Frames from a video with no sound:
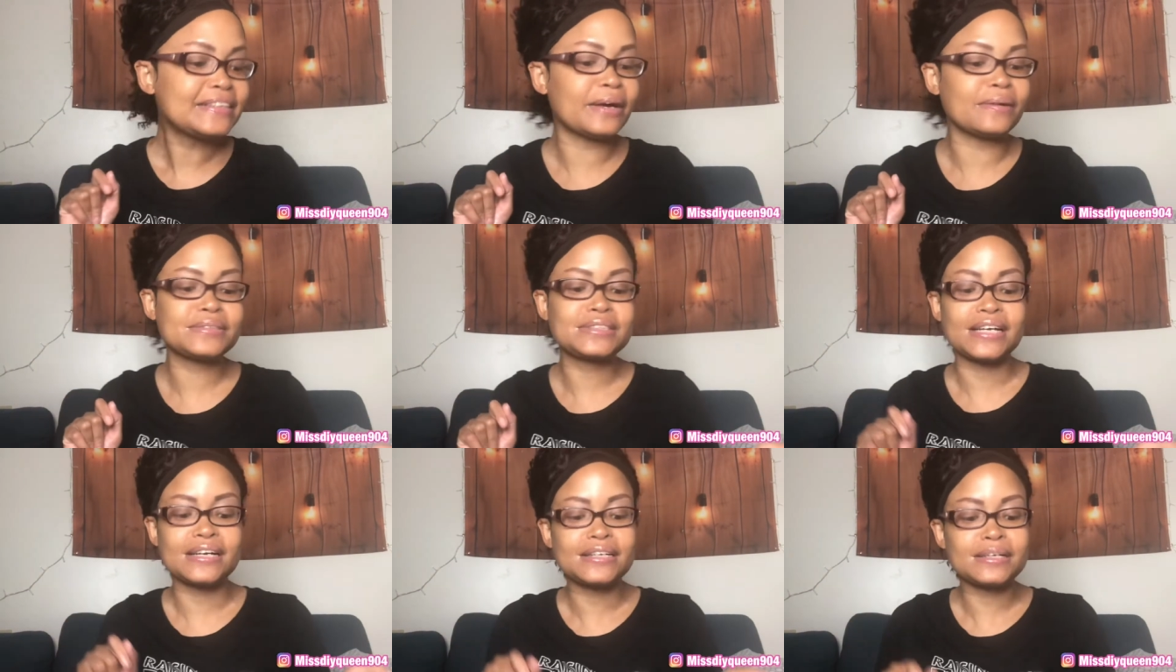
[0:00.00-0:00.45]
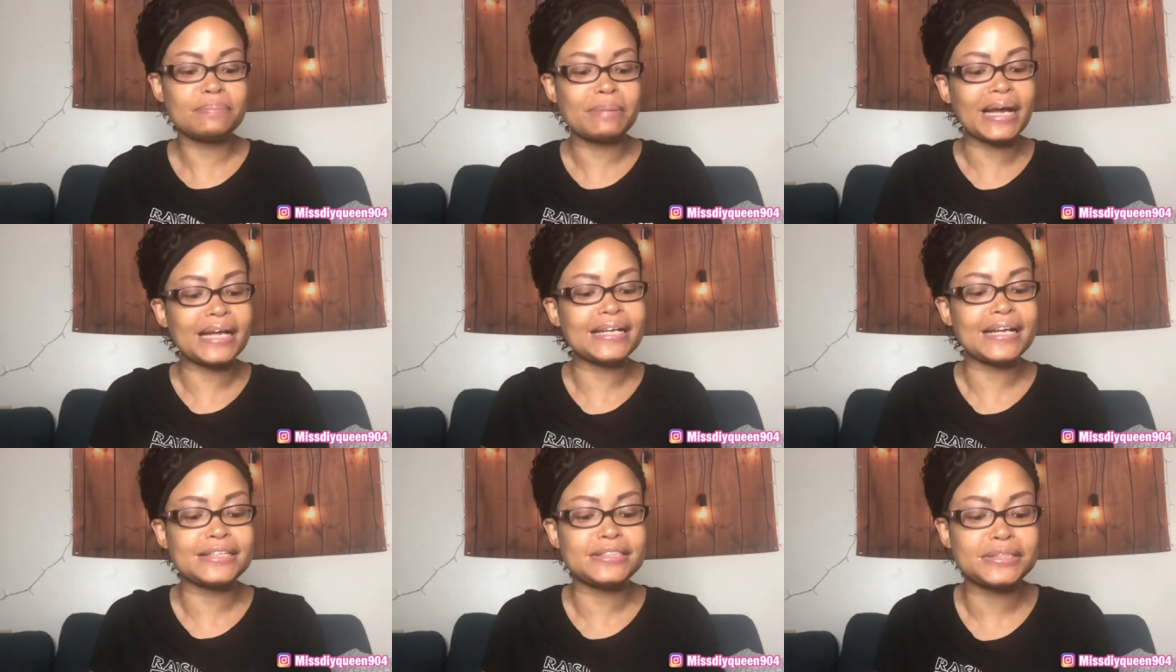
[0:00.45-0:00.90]
Don't tell
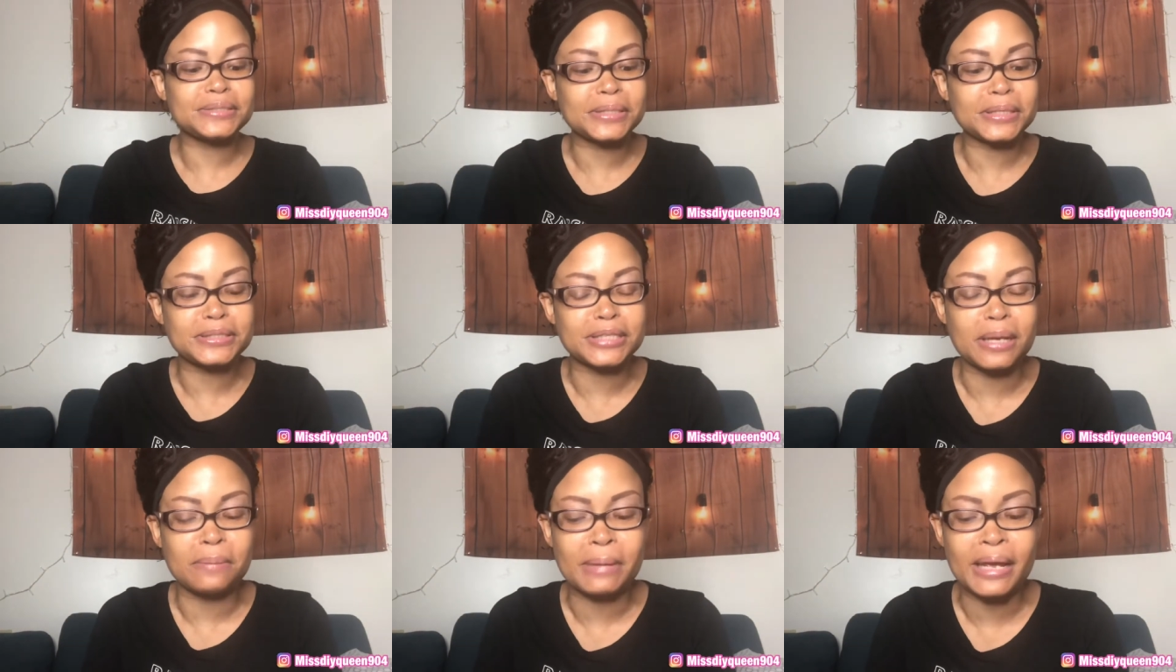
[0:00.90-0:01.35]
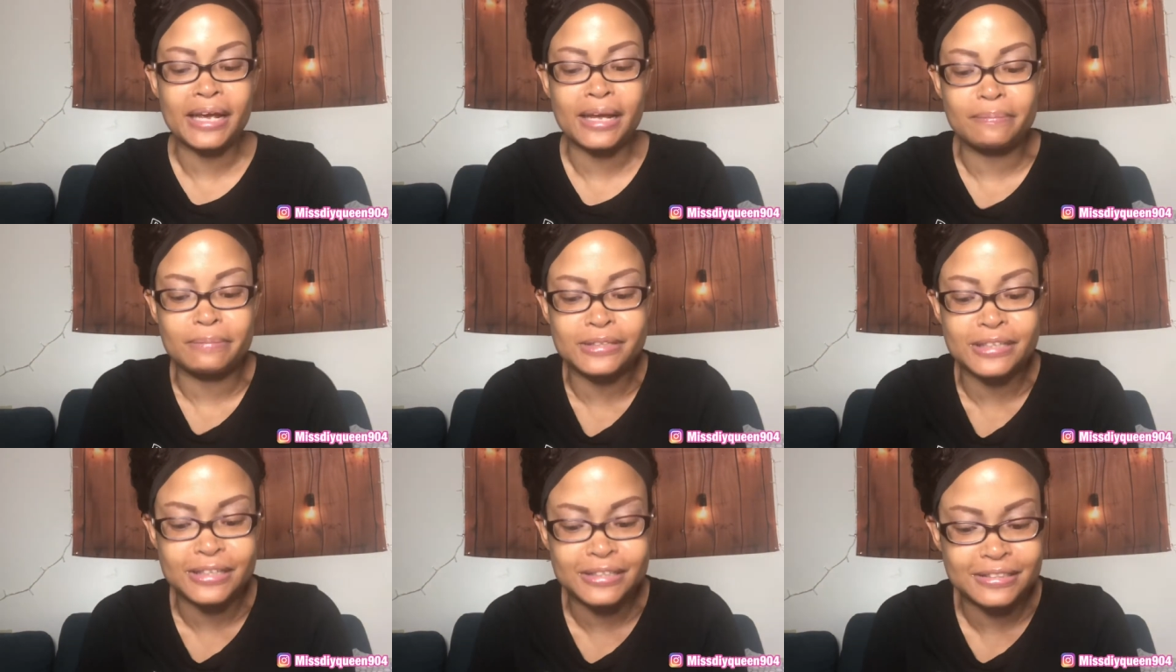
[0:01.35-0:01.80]
anybody that you did your
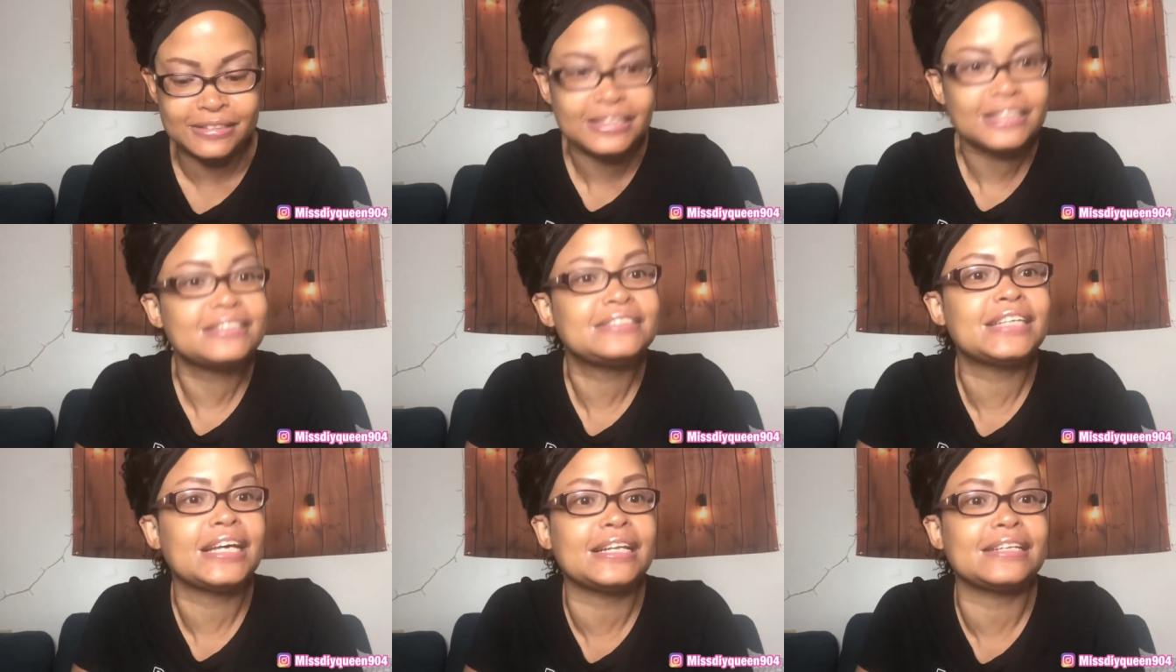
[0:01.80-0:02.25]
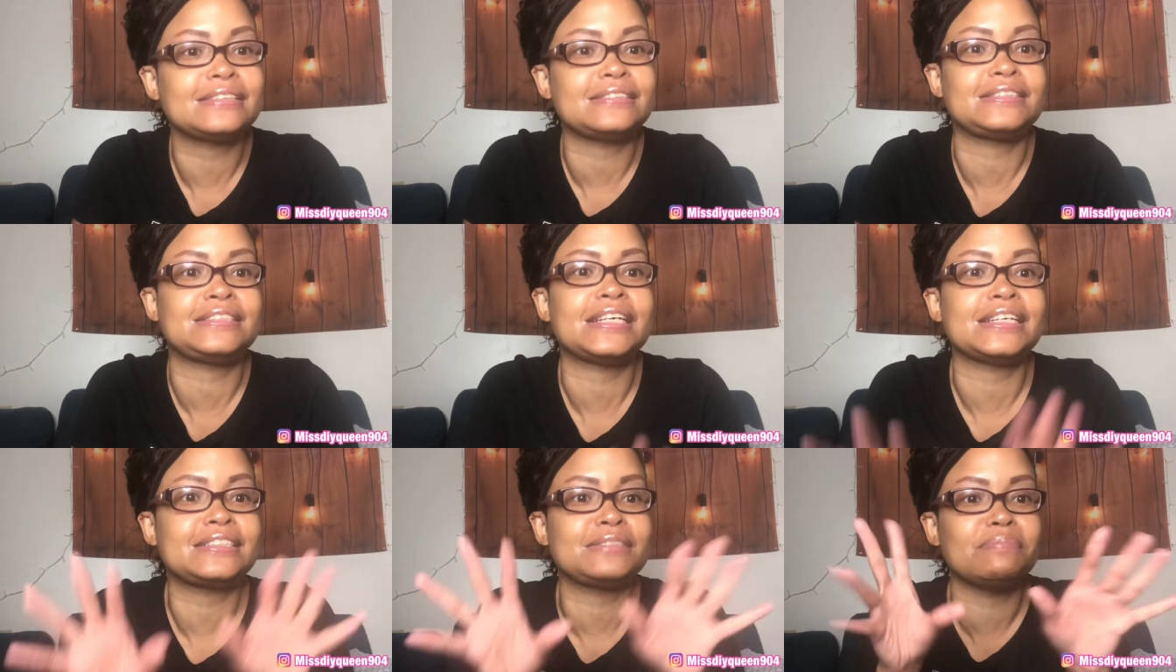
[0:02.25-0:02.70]
makeup. It took you six,
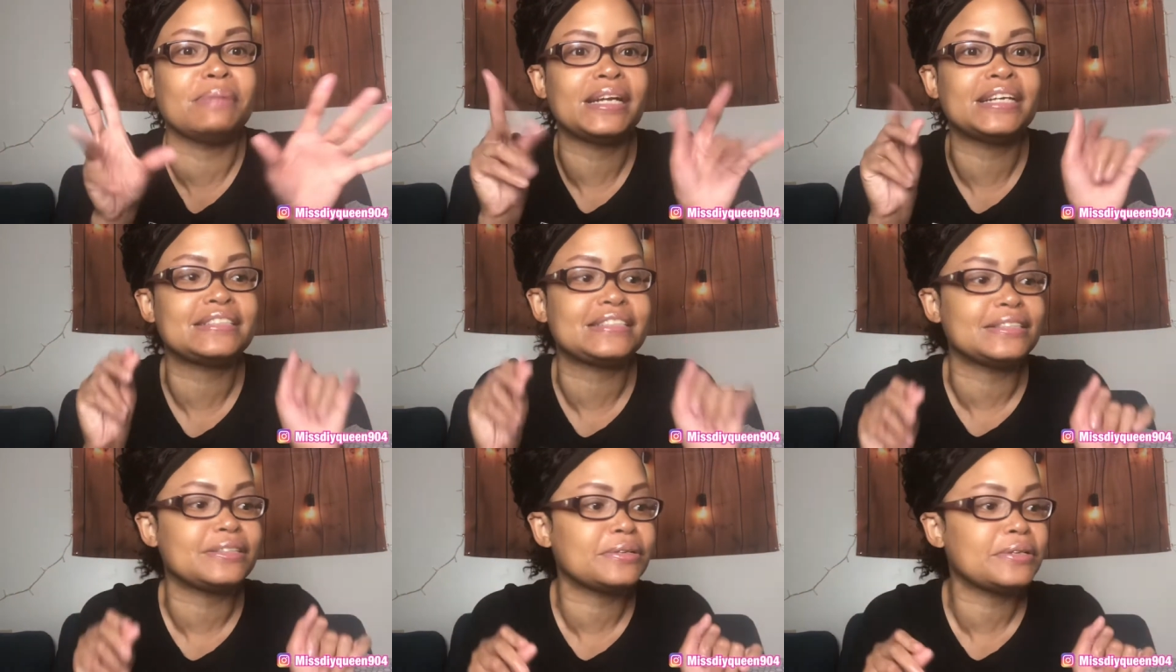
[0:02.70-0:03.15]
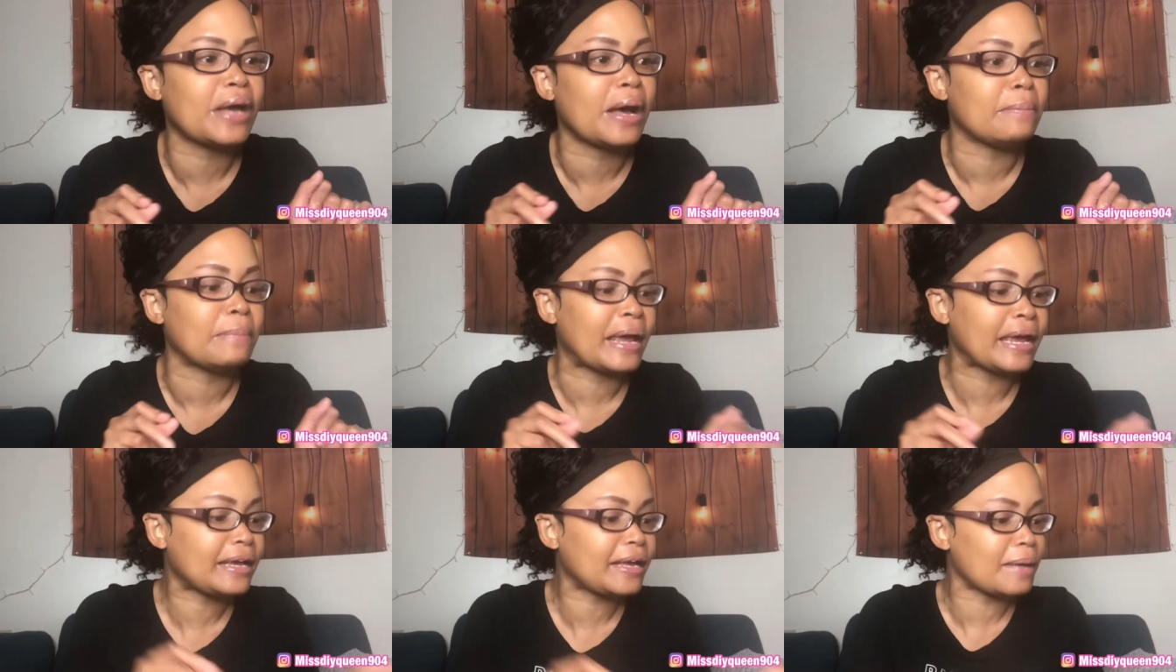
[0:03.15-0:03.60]
six minutes to do your
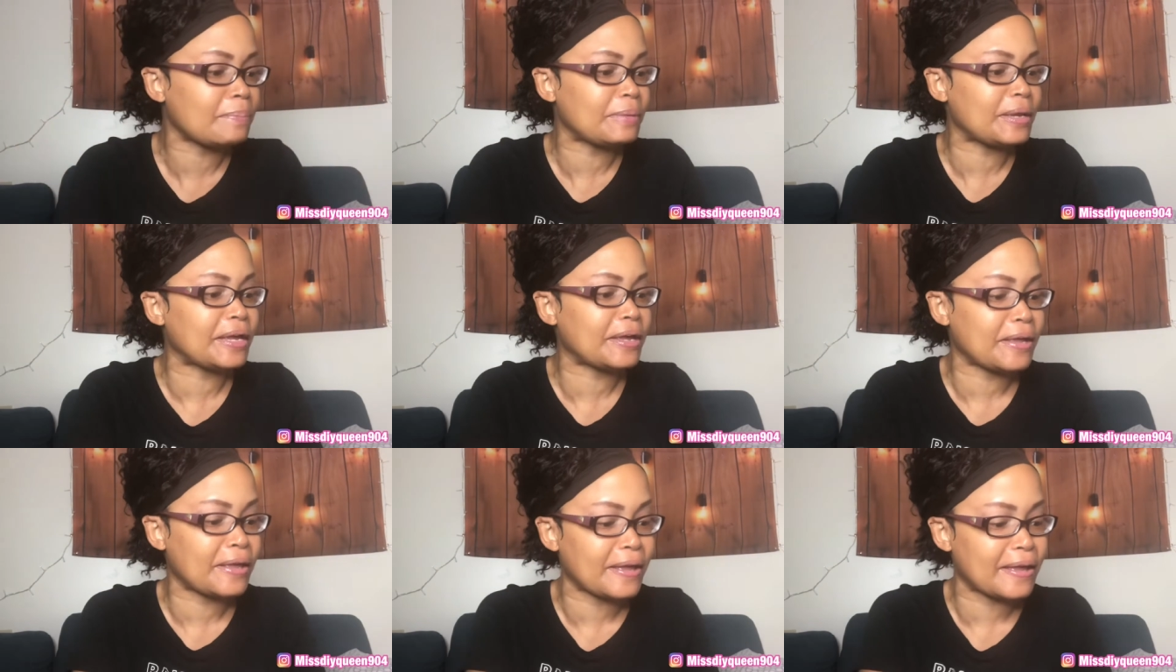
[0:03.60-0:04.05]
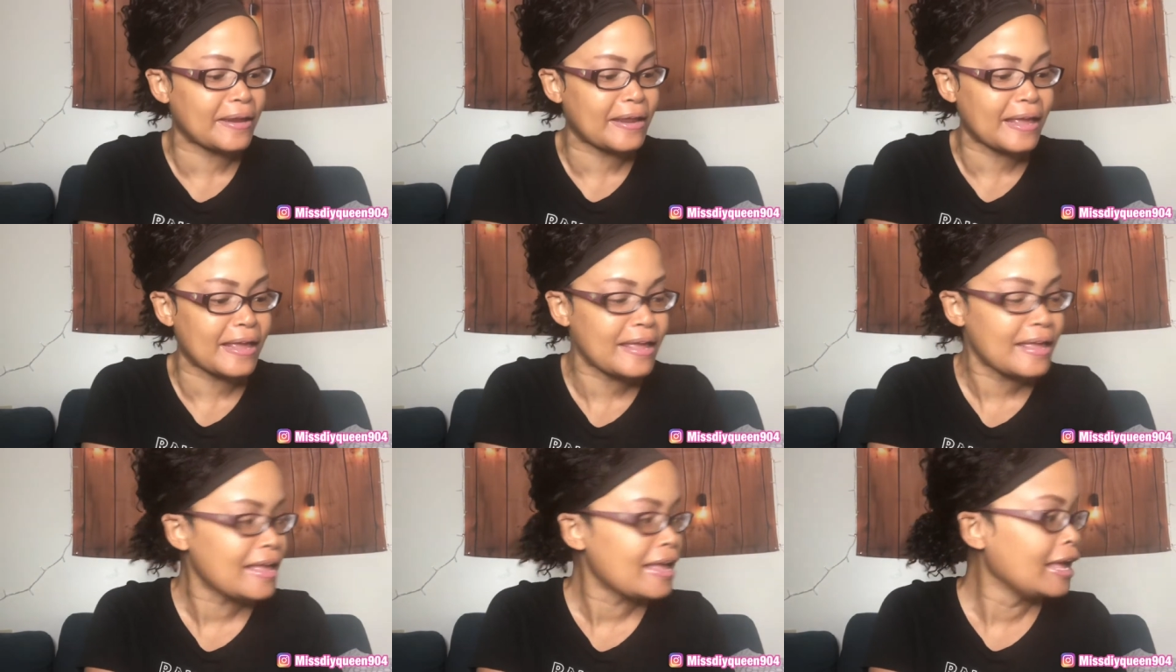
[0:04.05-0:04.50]
makeup in,
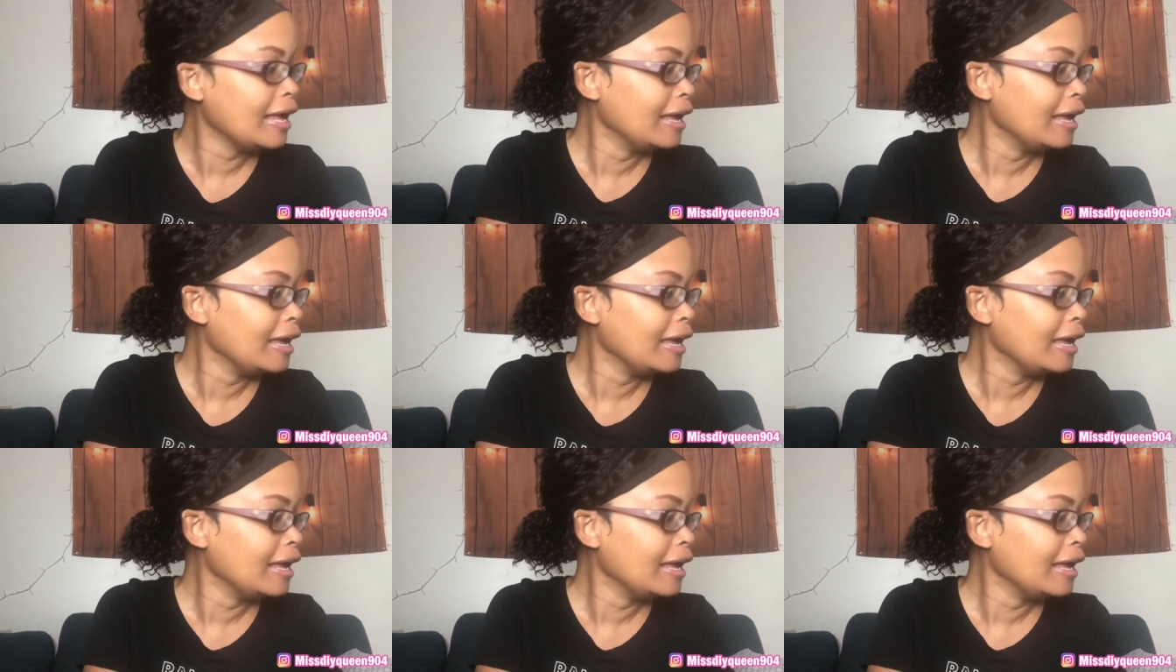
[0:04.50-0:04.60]
honey.